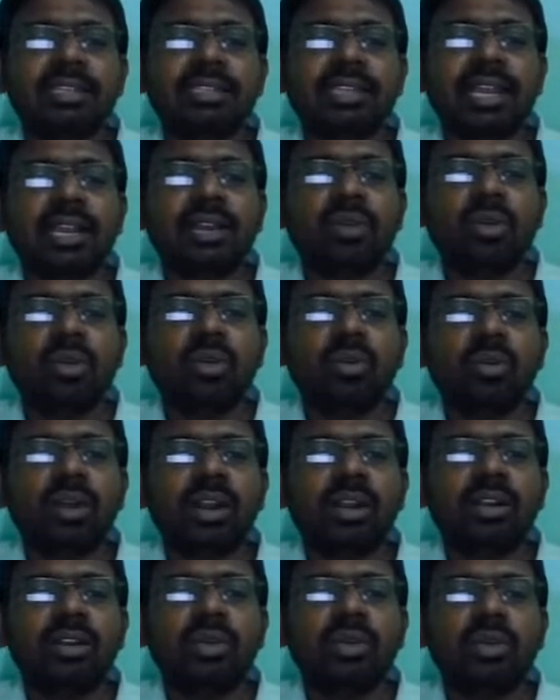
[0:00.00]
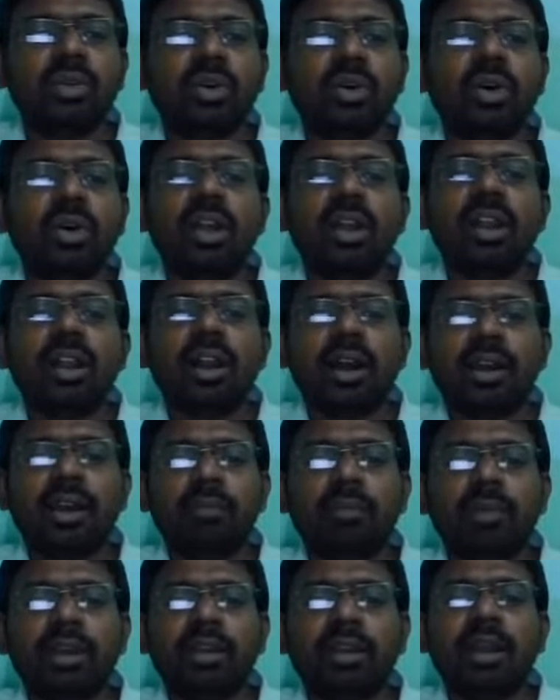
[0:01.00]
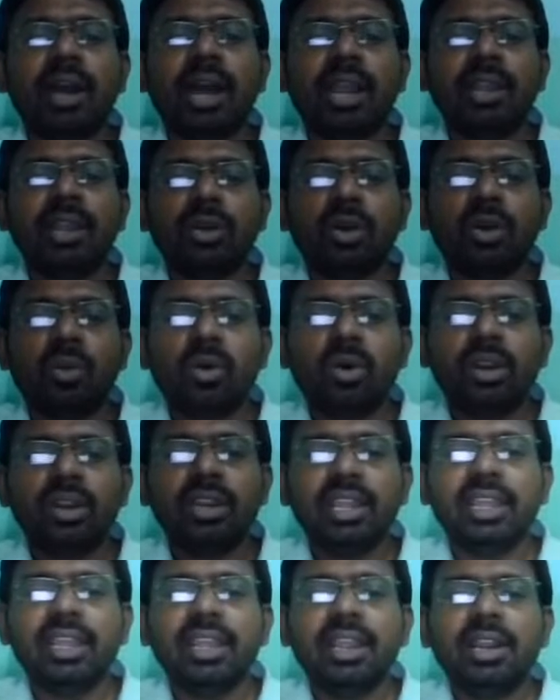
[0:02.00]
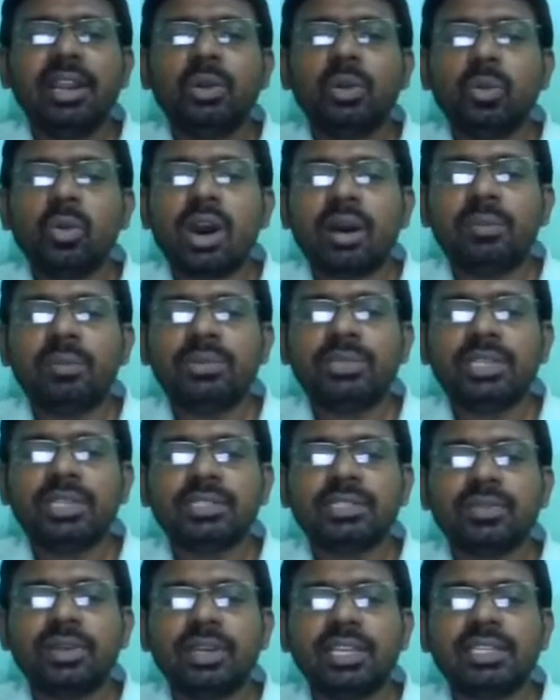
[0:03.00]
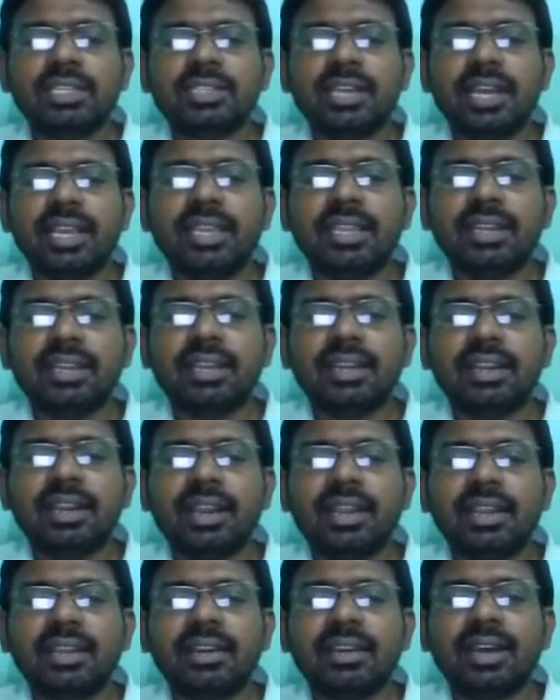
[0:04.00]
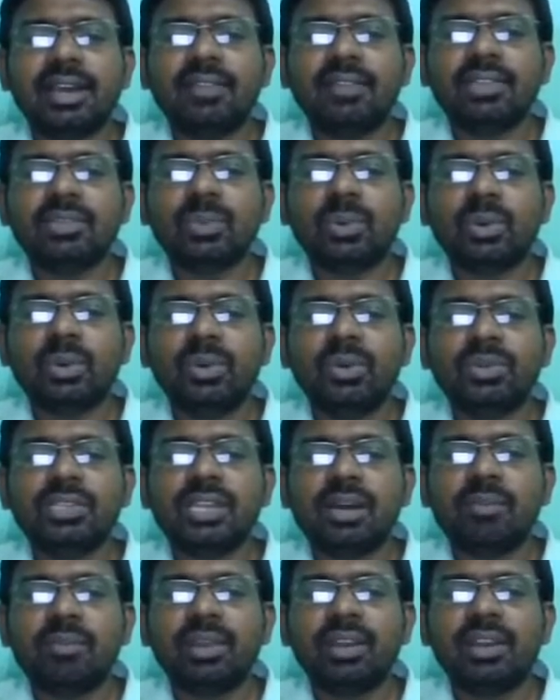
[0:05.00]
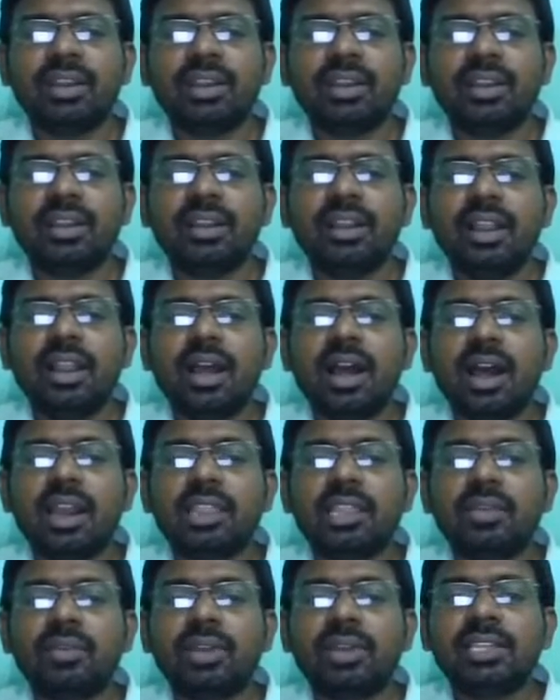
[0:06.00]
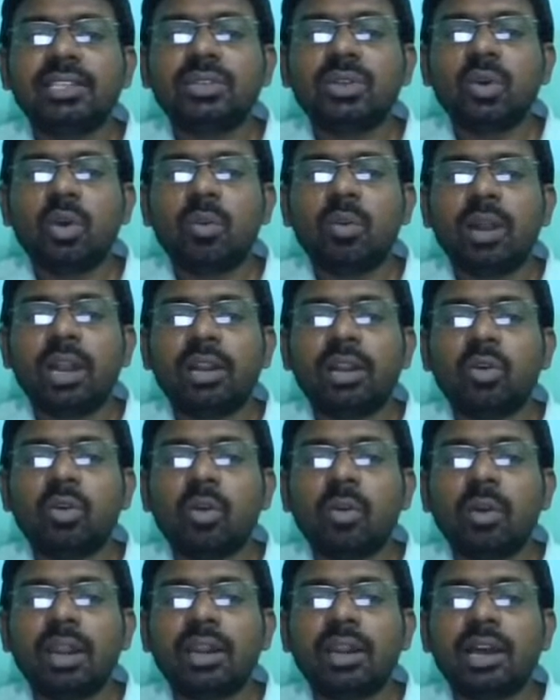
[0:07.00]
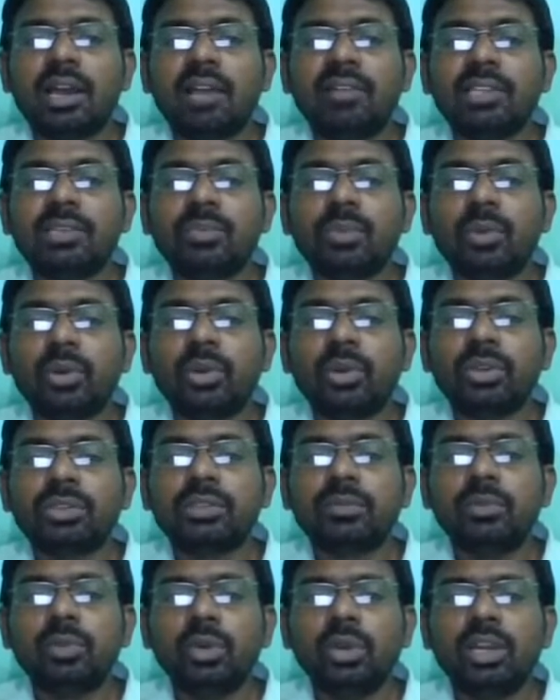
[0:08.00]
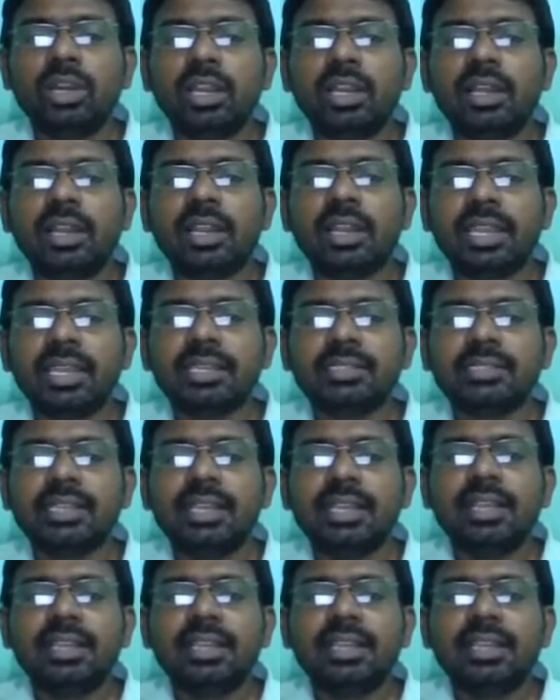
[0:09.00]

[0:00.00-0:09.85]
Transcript: I don't want to know carbon. I know only two options. One is iron. Iron always produce amber color. Another one is cobalt. Cobalt always produce blue color. Yes.